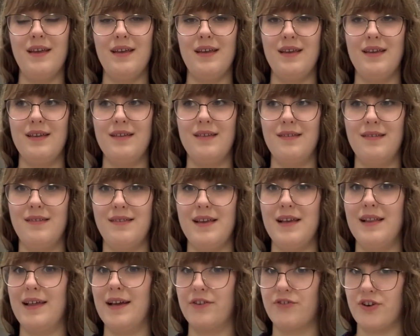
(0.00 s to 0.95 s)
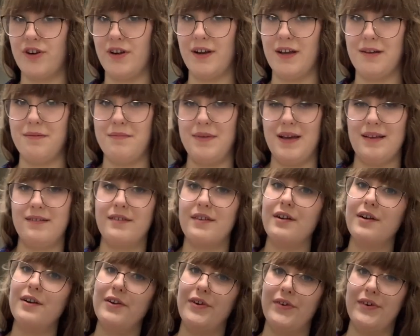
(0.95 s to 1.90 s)
is the electronic
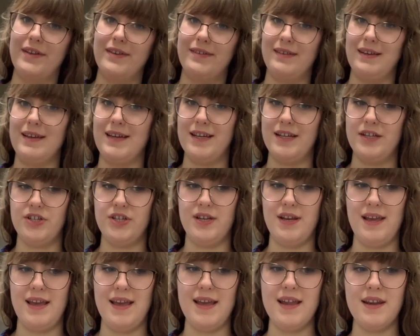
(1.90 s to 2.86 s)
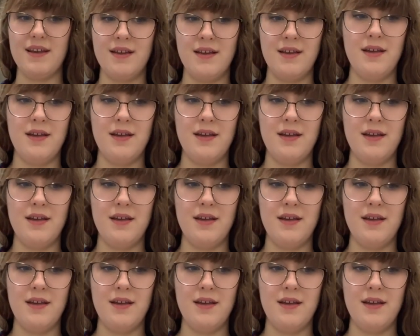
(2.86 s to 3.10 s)
mixer known as a KitchenAid,